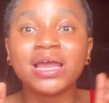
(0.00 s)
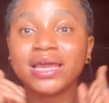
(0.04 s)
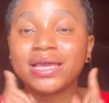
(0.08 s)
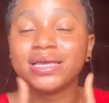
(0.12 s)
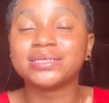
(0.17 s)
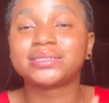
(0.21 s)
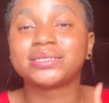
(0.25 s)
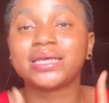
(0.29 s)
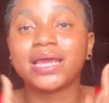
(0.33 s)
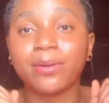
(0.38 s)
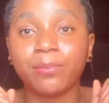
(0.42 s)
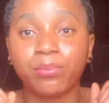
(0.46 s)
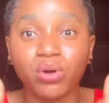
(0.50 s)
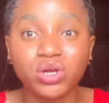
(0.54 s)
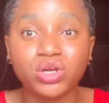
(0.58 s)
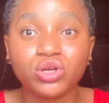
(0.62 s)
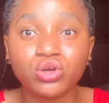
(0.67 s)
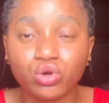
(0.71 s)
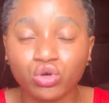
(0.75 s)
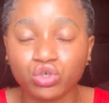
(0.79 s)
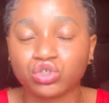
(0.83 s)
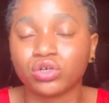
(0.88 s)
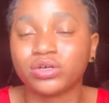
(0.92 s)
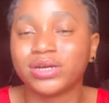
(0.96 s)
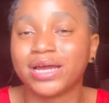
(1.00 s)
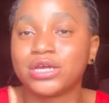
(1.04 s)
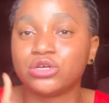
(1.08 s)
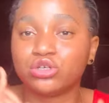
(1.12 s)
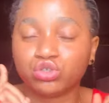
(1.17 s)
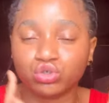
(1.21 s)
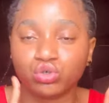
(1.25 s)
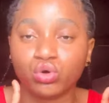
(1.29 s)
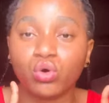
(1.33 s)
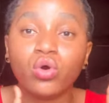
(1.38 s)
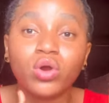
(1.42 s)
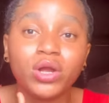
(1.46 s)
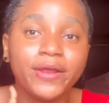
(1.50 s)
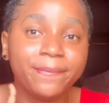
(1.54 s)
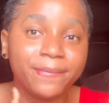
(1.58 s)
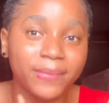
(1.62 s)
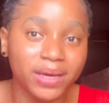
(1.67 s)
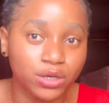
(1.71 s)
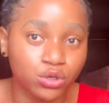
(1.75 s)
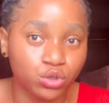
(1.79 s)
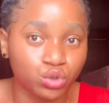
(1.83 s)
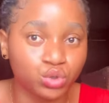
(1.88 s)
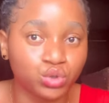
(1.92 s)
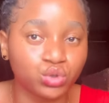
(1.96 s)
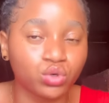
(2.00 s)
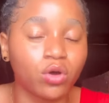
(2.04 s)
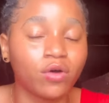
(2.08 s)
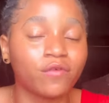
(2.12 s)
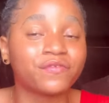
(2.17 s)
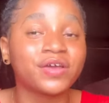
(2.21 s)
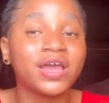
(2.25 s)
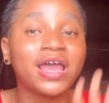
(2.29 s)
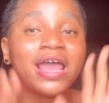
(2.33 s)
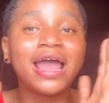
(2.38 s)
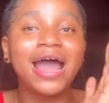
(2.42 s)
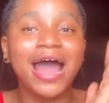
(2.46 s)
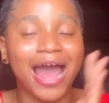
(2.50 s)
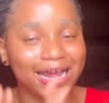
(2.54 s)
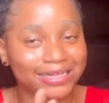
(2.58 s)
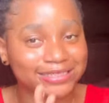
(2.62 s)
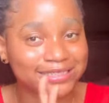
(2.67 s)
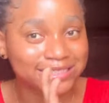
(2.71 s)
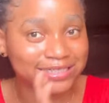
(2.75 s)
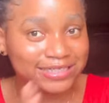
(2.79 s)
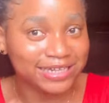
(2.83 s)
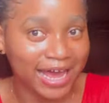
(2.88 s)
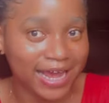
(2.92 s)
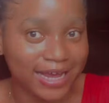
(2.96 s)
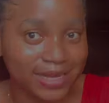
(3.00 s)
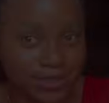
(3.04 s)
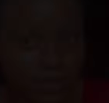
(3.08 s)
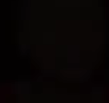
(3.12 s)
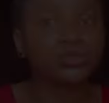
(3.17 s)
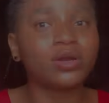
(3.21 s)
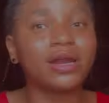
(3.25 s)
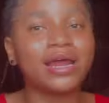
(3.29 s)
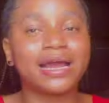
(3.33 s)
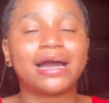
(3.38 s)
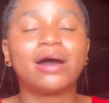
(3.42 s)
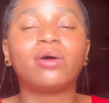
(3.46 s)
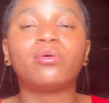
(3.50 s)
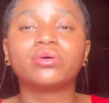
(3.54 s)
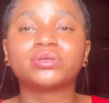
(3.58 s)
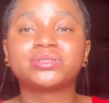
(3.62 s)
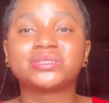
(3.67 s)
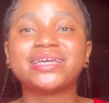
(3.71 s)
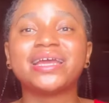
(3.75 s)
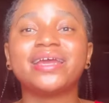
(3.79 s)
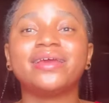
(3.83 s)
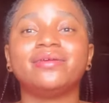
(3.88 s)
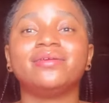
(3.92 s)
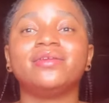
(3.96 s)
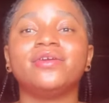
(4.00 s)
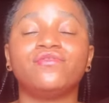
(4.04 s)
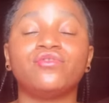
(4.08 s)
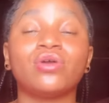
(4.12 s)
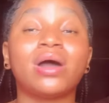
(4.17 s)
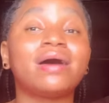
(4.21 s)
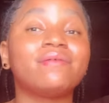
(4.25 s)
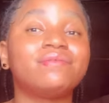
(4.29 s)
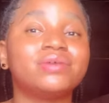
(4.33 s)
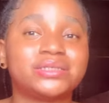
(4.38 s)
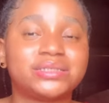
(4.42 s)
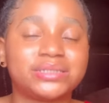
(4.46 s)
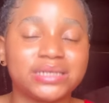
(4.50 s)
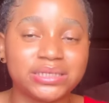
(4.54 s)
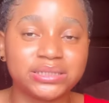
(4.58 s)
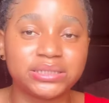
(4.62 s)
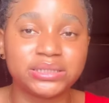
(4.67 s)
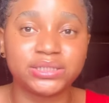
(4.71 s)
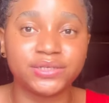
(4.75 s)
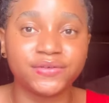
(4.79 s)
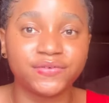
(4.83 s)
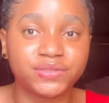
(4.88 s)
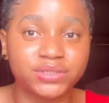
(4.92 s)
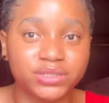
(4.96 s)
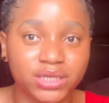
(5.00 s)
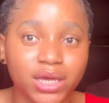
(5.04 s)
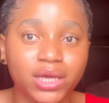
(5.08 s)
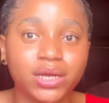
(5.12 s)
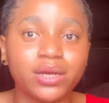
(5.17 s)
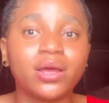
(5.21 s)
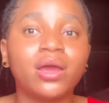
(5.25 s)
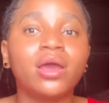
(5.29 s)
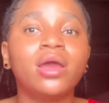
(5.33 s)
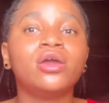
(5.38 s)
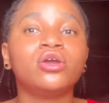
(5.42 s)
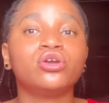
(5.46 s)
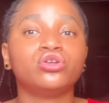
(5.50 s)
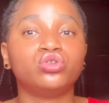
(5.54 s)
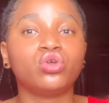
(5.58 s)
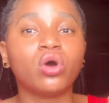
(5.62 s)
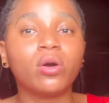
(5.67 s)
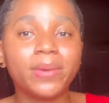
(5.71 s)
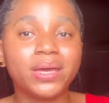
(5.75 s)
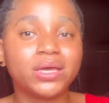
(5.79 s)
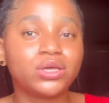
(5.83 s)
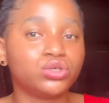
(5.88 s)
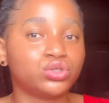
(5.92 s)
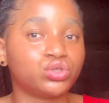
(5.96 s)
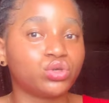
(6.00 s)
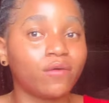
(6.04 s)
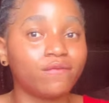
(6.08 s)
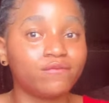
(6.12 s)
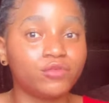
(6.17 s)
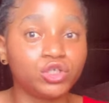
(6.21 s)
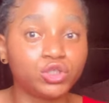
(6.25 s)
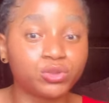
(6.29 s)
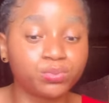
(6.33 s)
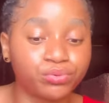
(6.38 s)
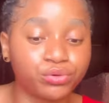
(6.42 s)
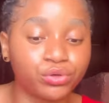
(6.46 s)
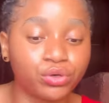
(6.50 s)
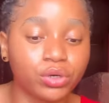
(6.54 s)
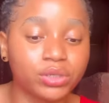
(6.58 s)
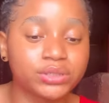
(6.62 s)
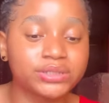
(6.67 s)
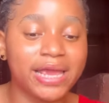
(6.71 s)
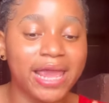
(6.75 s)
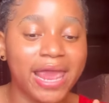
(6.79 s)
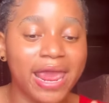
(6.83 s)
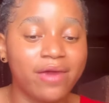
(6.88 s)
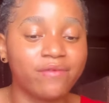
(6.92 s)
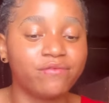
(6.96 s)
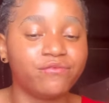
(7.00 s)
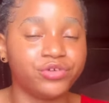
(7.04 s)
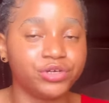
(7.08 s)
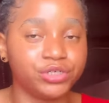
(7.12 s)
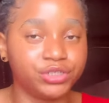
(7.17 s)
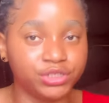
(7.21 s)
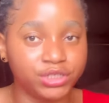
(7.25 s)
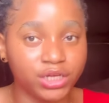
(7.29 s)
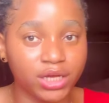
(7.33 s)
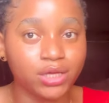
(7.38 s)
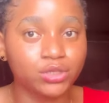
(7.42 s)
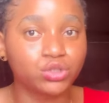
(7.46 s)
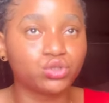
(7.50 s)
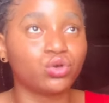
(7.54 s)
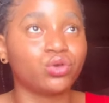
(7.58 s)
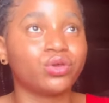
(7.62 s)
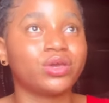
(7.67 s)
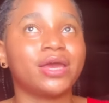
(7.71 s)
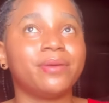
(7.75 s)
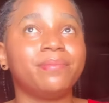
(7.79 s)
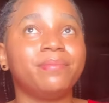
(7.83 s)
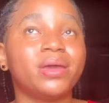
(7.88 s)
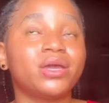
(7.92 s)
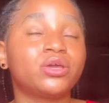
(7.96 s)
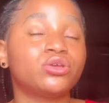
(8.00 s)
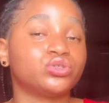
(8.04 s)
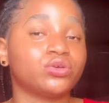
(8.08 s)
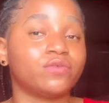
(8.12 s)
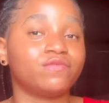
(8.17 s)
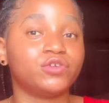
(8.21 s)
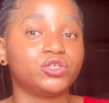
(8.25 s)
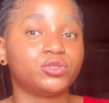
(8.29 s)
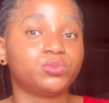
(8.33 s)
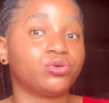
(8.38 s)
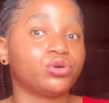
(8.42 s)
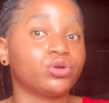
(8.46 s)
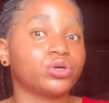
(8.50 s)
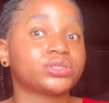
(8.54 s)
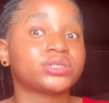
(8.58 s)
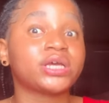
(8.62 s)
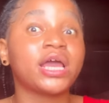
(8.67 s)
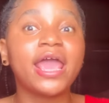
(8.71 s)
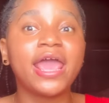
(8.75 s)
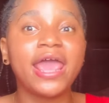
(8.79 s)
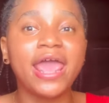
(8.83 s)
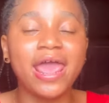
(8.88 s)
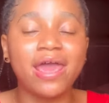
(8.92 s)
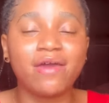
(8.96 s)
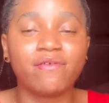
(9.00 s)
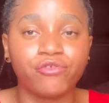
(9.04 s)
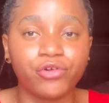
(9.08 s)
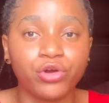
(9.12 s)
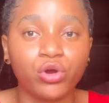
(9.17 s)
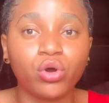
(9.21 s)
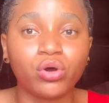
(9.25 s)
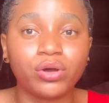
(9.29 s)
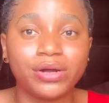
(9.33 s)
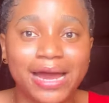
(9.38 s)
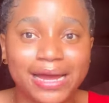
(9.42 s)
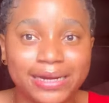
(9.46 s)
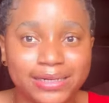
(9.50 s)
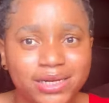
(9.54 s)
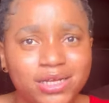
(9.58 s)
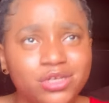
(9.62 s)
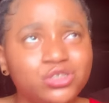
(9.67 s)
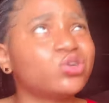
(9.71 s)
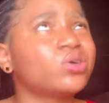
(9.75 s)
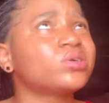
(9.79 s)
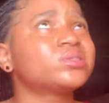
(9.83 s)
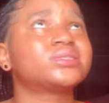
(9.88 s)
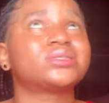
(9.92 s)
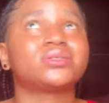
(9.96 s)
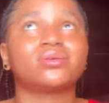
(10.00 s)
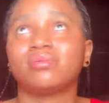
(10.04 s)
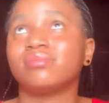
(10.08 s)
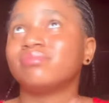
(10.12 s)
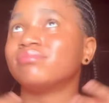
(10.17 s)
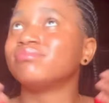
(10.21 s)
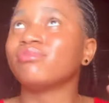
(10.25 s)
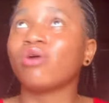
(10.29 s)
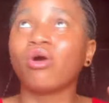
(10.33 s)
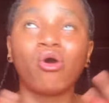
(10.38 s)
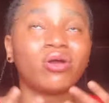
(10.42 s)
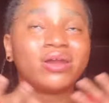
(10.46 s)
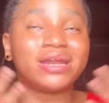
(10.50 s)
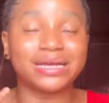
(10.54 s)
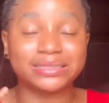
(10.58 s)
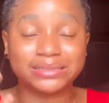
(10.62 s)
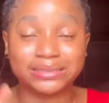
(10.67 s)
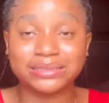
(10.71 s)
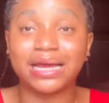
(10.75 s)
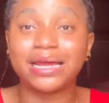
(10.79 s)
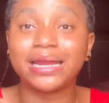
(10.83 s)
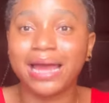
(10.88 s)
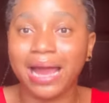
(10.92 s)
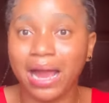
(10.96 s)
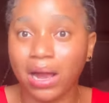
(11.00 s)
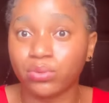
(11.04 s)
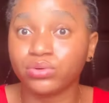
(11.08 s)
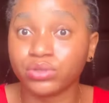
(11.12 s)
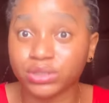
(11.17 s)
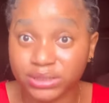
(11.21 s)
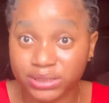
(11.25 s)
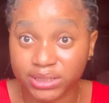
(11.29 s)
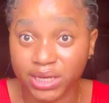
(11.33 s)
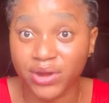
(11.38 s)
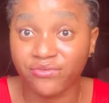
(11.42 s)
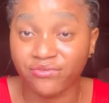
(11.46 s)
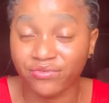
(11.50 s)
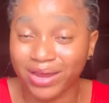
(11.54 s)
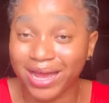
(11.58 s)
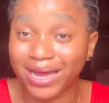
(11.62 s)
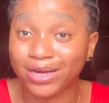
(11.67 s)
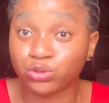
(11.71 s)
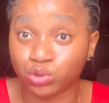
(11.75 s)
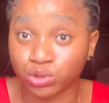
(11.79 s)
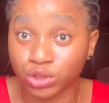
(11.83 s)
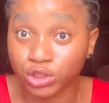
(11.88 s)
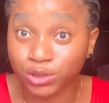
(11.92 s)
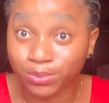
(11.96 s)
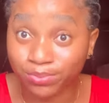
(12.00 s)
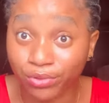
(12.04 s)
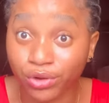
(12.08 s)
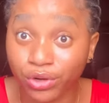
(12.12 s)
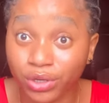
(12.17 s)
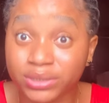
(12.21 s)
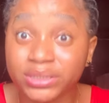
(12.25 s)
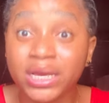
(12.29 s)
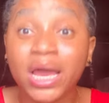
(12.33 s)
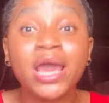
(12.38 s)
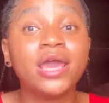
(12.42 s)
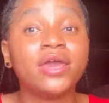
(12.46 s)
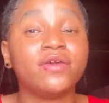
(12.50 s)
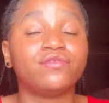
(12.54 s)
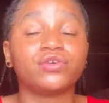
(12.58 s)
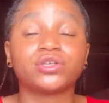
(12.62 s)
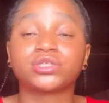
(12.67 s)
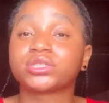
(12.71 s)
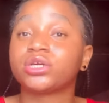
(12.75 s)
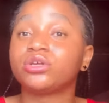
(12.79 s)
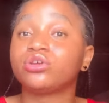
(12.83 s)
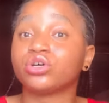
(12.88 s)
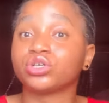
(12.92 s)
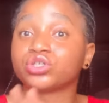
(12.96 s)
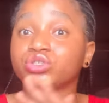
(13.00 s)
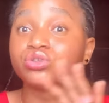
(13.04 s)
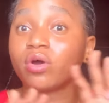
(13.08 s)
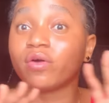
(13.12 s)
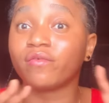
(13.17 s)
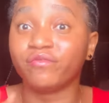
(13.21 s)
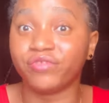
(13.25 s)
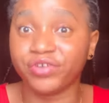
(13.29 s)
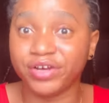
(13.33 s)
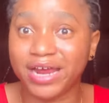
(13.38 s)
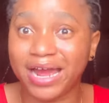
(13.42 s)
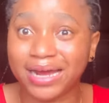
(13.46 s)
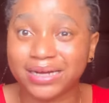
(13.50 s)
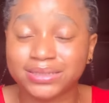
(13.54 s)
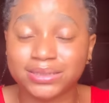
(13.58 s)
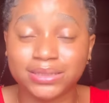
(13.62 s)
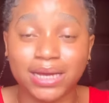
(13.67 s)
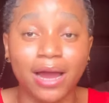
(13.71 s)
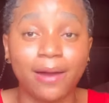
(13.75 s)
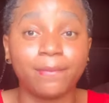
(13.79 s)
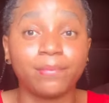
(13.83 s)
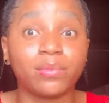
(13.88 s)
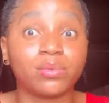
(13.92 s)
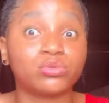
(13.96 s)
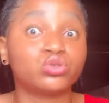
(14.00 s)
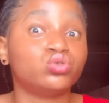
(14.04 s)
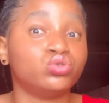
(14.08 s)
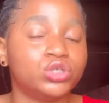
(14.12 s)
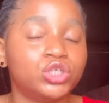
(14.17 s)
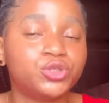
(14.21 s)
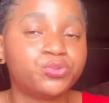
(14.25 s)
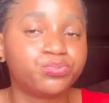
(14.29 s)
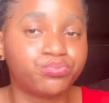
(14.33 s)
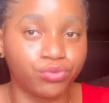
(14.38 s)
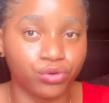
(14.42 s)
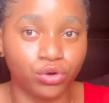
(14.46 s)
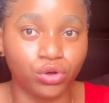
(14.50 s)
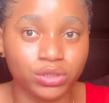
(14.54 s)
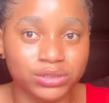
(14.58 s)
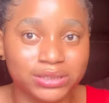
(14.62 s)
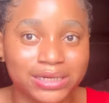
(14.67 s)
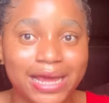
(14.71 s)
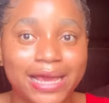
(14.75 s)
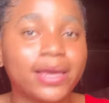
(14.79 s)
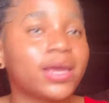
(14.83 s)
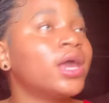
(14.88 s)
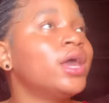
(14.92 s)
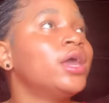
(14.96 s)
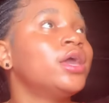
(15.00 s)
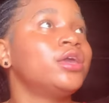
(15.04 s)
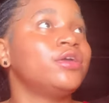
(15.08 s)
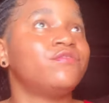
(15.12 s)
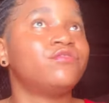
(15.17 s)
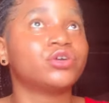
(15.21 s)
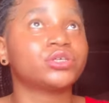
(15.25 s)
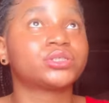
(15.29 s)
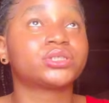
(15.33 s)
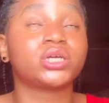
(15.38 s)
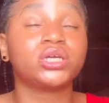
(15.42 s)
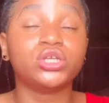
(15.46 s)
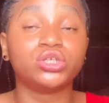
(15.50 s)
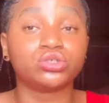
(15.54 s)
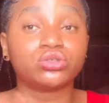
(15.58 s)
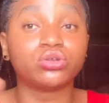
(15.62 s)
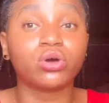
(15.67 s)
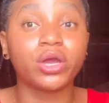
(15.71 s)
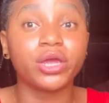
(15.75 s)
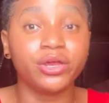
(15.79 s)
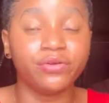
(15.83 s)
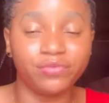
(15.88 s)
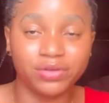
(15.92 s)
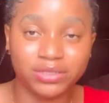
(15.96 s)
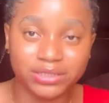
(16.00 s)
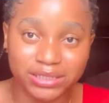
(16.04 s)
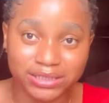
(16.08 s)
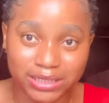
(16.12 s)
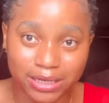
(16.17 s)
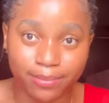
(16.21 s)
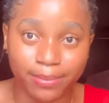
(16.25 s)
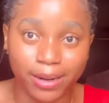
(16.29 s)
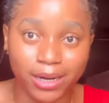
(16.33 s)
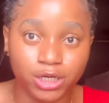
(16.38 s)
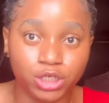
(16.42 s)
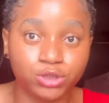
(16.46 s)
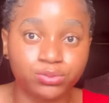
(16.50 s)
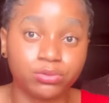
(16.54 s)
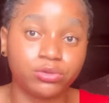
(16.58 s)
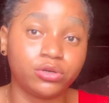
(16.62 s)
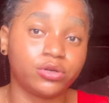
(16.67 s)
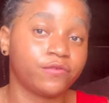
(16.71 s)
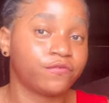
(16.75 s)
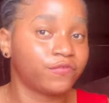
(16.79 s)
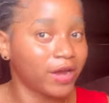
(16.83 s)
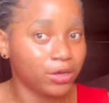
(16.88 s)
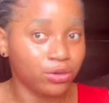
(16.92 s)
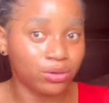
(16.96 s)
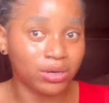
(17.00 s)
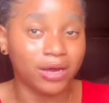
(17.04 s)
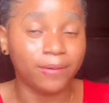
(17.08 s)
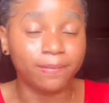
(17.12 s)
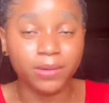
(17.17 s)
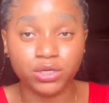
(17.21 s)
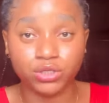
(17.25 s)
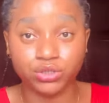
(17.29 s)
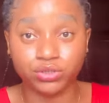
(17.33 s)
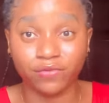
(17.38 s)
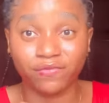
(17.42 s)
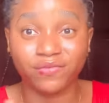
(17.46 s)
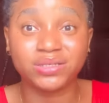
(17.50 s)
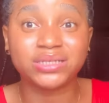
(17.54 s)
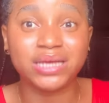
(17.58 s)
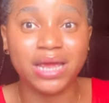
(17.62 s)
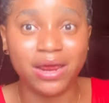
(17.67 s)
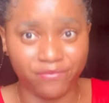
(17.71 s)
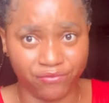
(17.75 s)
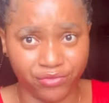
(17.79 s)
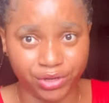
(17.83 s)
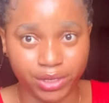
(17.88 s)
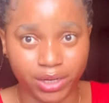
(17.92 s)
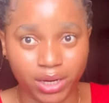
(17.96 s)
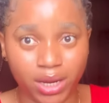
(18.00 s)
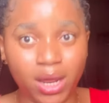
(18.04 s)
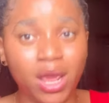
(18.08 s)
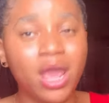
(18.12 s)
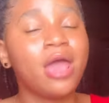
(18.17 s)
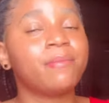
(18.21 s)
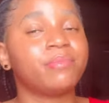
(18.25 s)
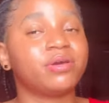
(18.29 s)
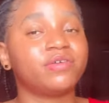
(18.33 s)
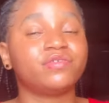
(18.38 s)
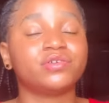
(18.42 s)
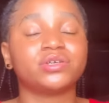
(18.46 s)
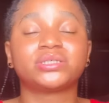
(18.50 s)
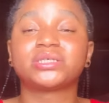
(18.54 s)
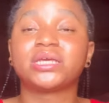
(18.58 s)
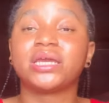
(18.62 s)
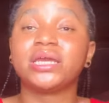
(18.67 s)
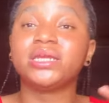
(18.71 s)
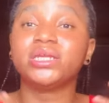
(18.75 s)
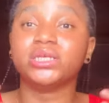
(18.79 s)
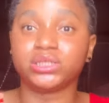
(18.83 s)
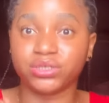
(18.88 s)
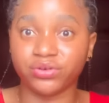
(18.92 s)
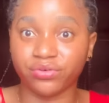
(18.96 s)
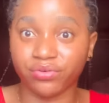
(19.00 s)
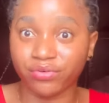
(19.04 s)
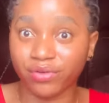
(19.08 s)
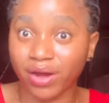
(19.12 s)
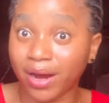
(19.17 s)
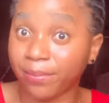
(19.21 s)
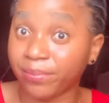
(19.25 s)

is a body lotion that you should only make use of at night. So like I was saying, if you have a sensitive skin, don't make use of this product every day. So you can make use of this product every other day. Just understand how your skin reacts to this product. If your skin does not react to this product, like if your skin is not irritated by this product, fine, you can make use of it every day. But if your skin is